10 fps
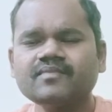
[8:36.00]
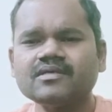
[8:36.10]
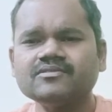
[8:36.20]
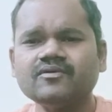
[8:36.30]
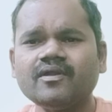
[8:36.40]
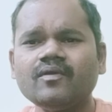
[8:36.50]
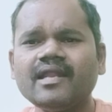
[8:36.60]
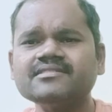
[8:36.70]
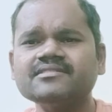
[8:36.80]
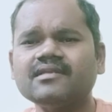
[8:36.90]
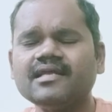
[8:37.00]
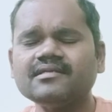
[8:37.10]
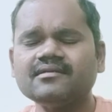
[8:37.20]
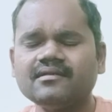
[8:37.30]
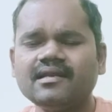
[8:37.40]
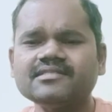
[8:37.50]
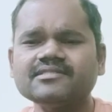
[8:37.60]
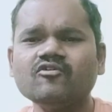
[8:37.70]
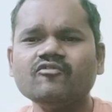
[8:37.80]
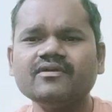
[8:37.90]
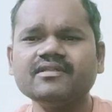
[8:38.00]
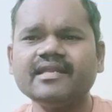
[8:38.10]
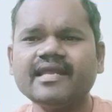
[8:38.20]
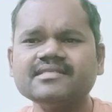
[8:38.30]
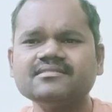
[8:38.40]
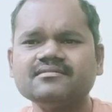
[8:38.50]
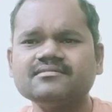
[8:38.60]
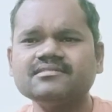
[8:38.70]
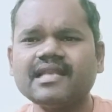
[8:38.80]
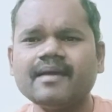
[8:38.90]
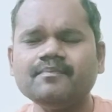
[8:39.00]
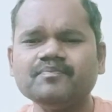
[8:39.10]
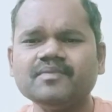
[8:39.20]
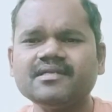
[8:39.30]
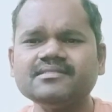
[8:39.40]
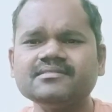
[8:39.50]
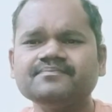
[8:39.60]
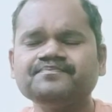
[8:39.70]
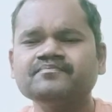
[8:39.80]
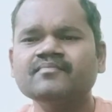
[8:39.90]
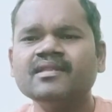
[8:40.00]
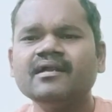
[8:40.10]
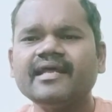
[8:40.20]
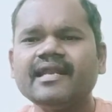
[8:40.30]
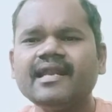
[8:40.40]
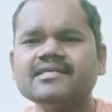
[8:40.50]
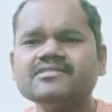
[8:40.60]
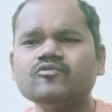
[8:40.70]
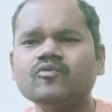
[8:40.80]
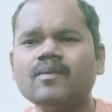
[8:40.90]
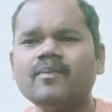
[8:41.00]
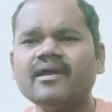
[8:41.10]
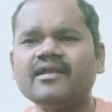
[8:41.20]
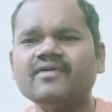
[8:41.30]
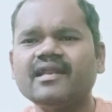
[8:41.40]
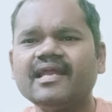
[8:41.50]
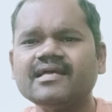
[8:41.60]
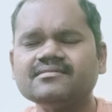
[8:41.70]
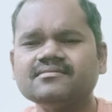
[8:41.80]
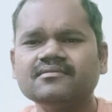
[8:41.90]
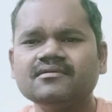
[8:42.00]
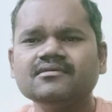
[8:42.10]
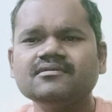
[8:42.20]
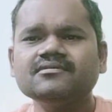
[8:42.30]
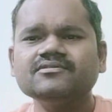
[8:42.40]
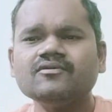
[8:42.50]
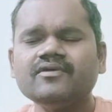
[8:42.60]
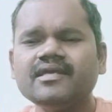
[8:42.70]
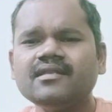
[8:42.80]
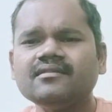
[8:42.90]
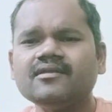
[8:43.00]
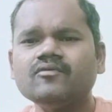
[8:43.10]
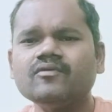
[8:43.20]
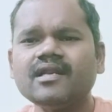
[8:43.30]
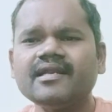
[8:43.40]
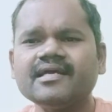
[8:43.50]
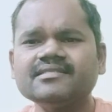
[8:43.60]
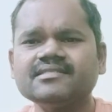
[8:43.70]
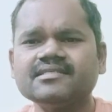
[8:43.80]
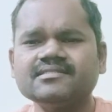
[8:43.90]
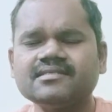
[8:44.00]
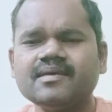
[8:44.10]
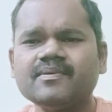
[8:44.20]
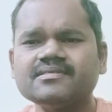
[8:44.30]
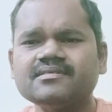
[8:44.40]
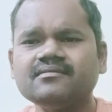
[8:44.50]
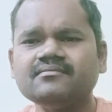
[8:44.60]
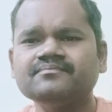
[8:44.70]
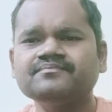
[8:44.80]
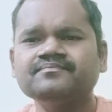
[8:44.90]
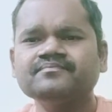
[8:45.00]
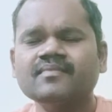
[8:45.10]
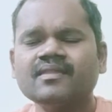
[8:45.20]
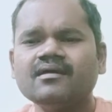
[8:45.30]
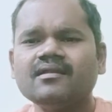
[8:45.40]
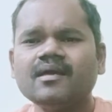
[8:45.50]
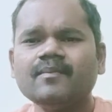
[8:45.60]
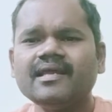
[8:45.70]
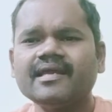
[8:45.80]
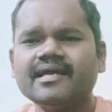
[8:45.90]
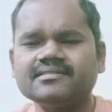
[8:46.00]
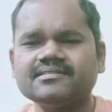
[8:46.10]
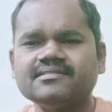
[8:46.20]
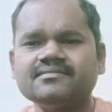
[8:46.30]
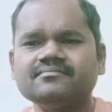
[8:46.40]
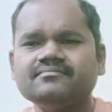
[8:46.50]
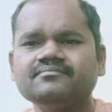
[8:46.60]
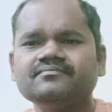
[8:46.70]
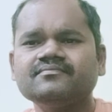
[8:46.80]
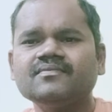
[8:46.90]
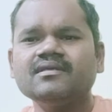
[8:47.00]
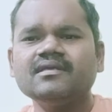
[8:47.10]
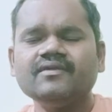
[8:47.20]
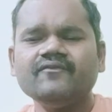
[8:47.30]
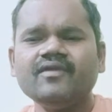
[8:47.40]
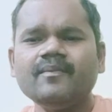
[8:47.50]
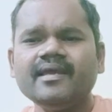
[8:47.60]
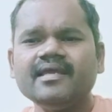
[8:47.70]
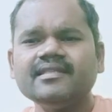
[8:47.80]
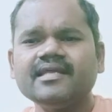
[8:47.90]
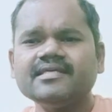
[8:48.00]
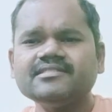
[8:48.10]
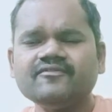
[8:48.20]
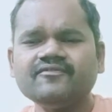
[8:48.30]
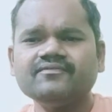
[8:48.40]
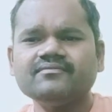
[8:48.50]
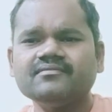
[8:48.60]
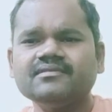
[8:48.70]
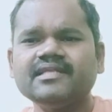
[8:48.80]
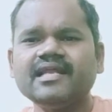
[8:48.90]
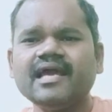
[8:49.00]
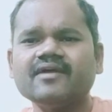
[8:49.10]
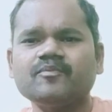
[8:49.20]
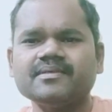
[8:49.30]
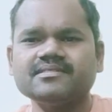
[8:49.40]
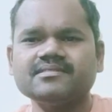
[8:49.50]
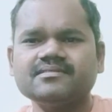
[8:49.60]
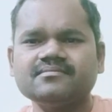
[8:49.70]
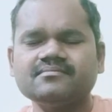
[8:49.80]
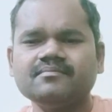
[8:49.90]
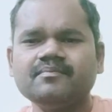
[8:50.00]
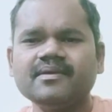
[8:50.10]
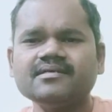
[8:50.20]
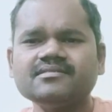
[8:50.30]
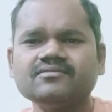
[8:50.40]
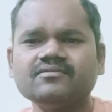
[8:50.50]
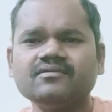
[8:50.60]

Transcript: So now let's go for the next slab, that is 10 lakhs to 12.5 lakhs. So here the total deductions a person normally gets will be in the range of 3 lakh rupees, because